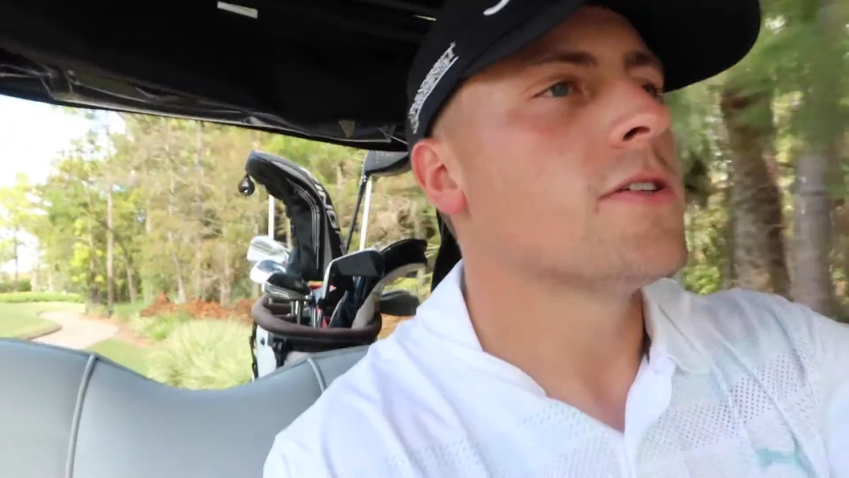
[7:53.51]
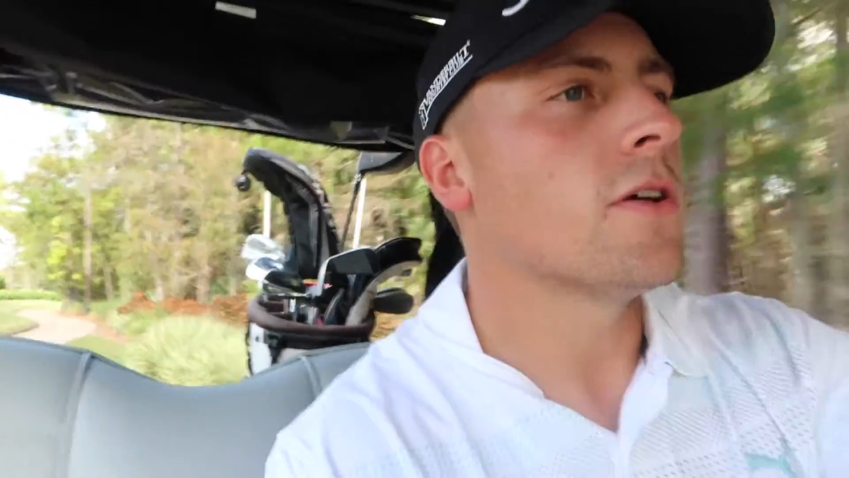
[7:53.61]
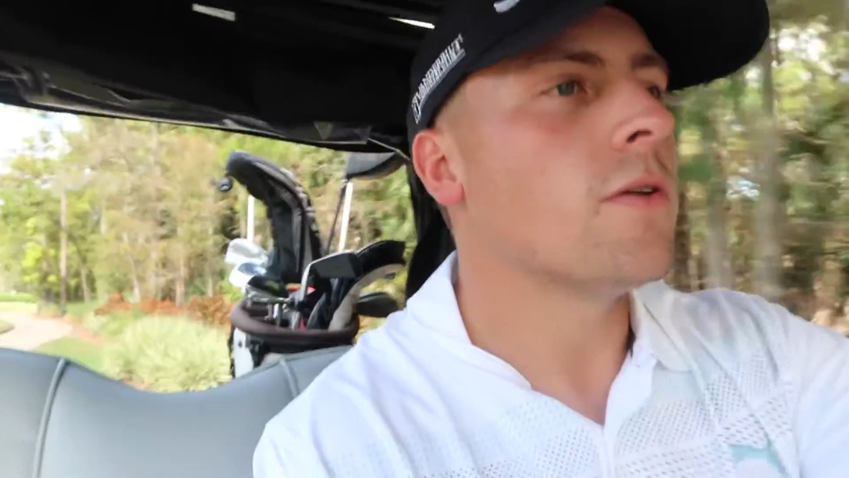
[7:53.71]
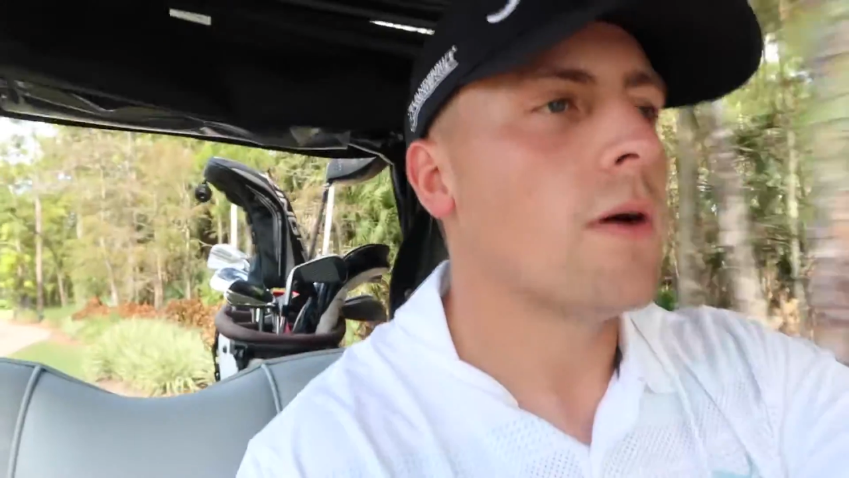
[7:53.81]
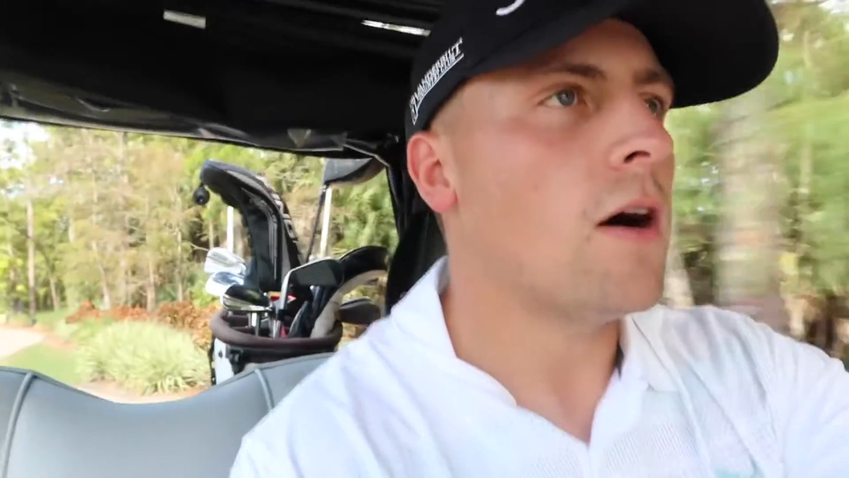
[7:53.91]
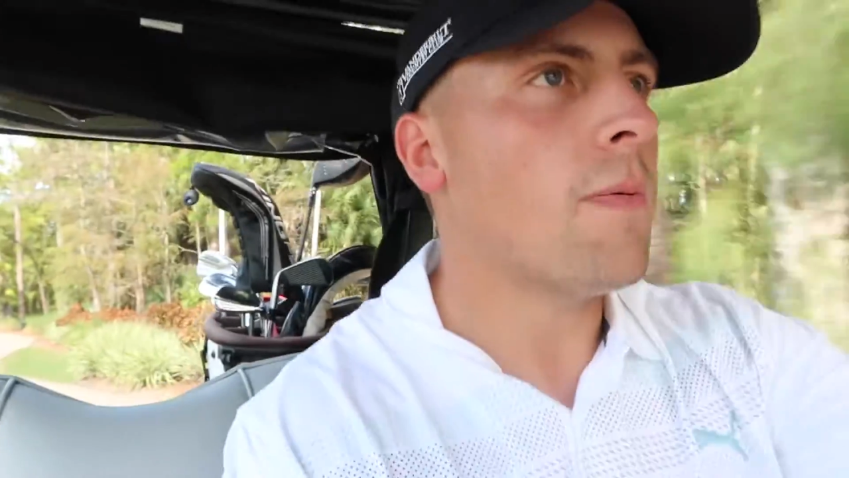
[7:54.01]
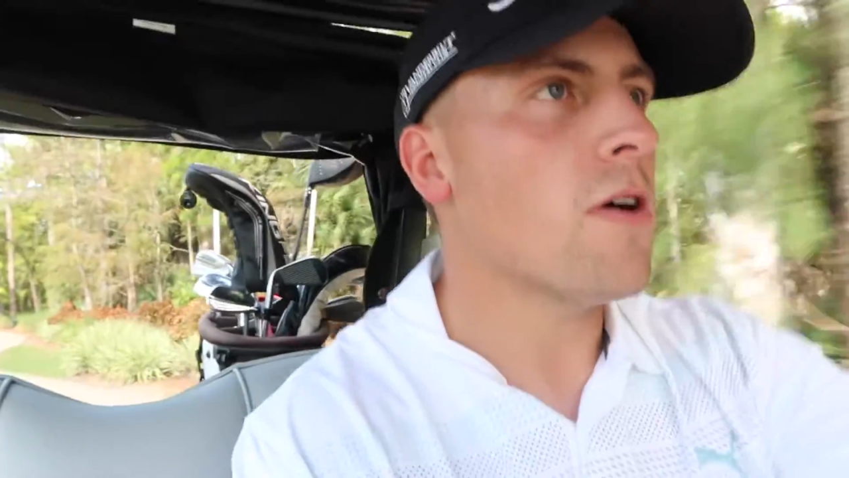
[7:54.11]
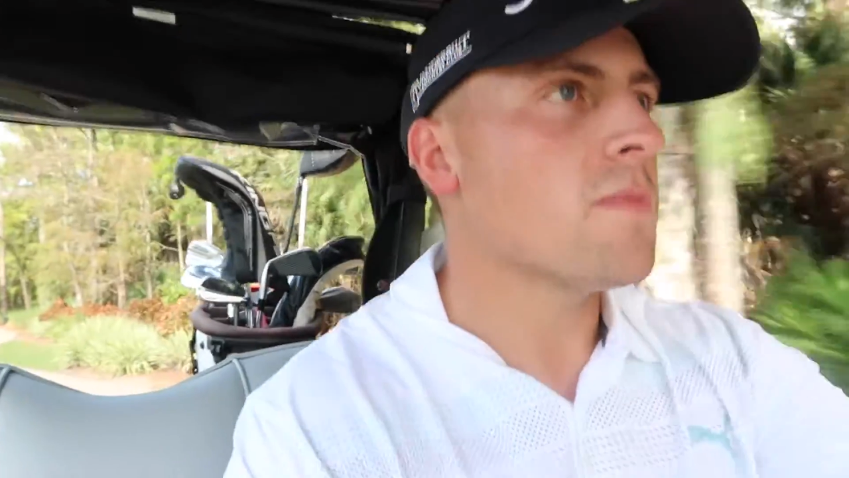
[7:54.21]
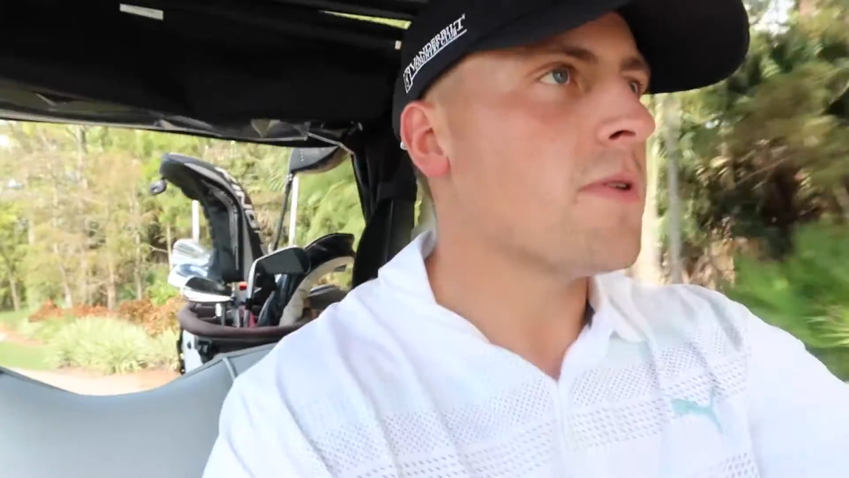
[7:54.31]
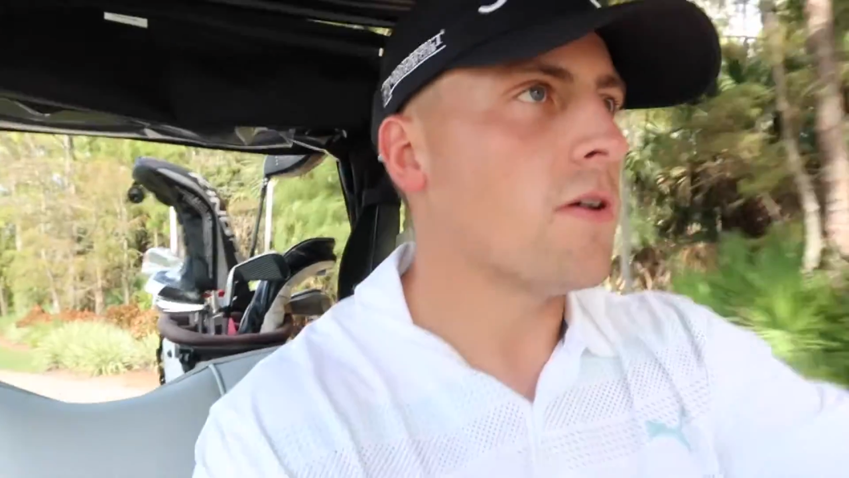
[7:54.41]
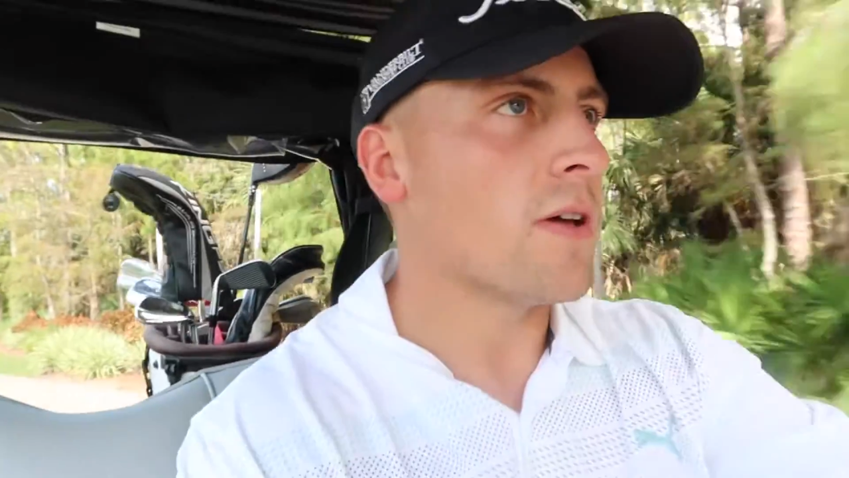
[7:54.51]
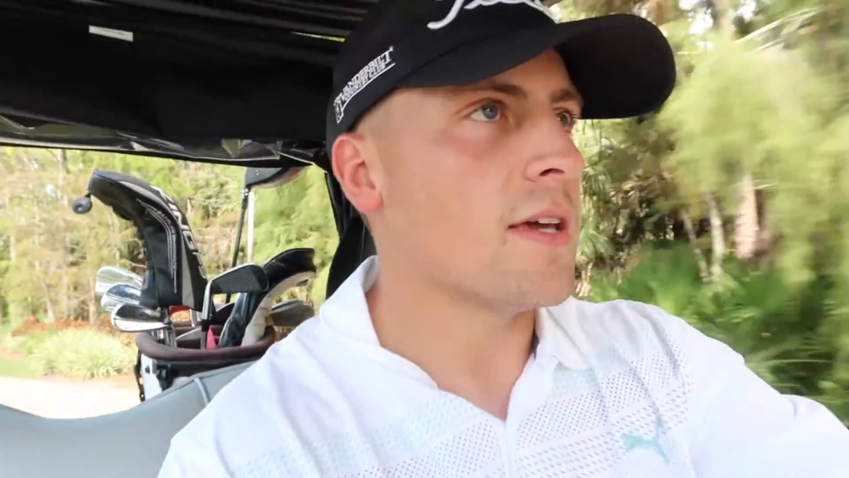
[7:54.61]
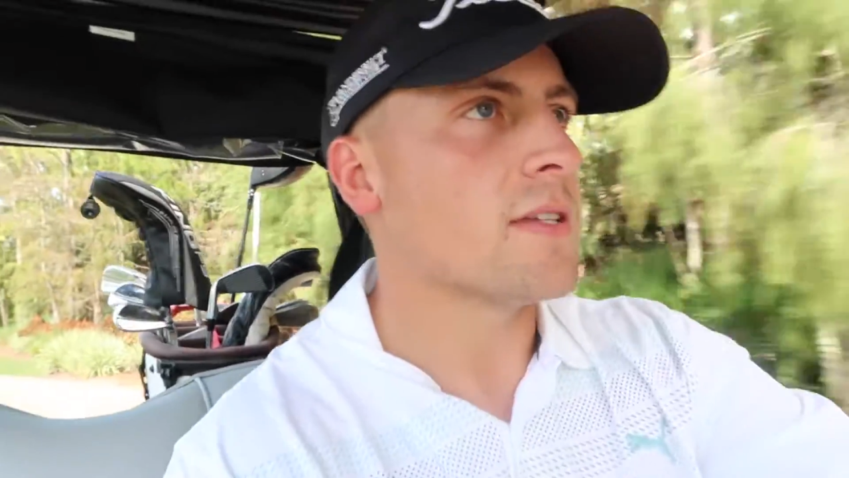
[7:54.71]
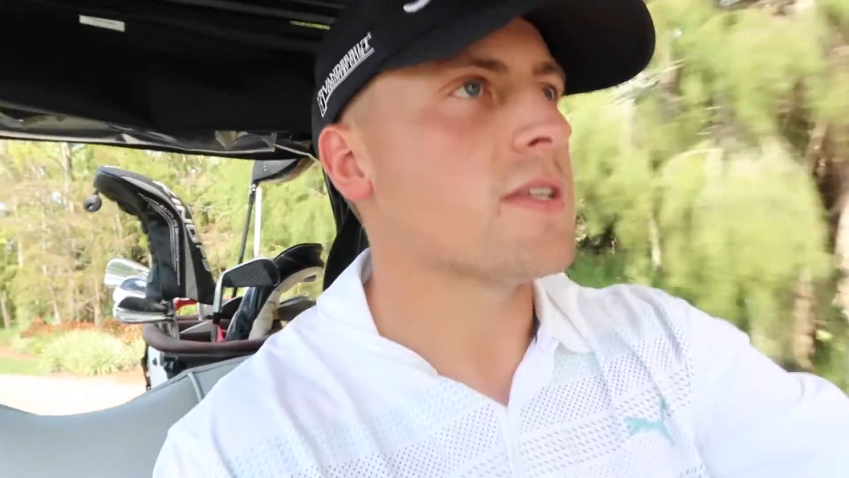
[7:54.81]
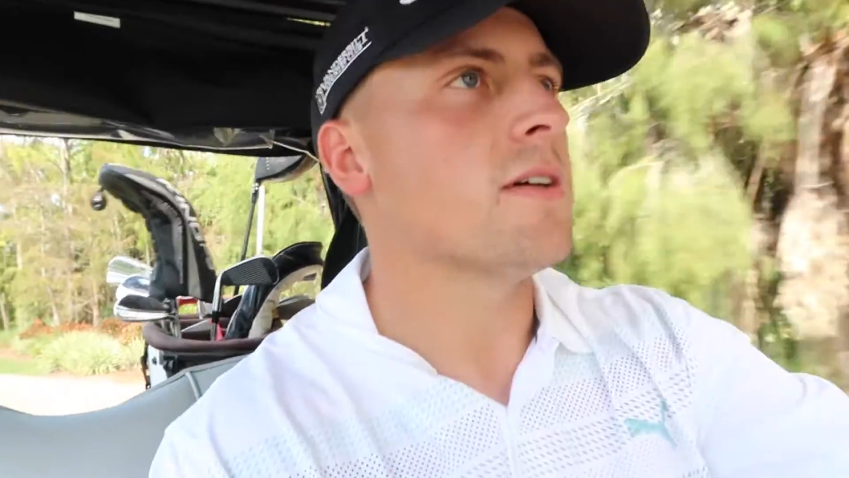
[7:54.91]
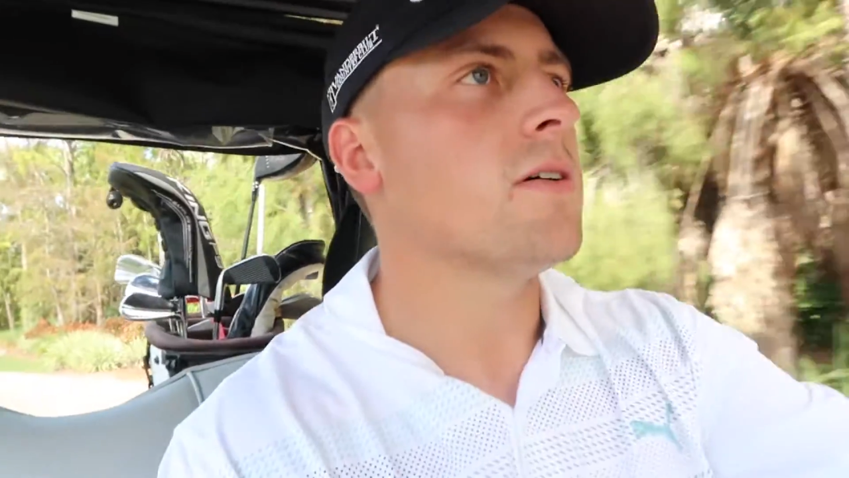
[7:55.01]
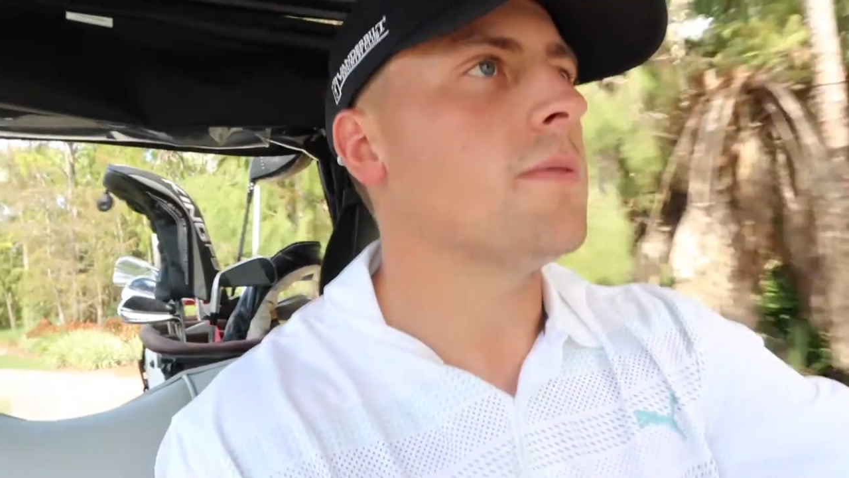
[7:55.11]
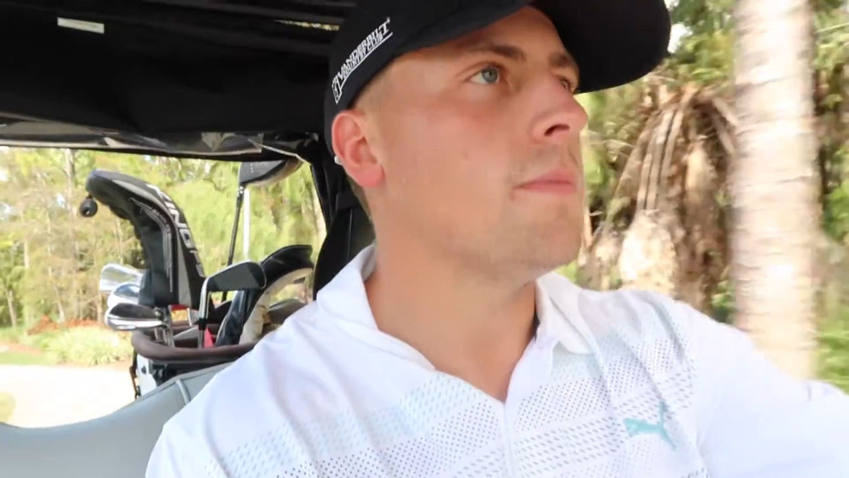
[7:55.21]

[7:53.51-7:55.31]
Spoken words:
So I'll probably be okay still.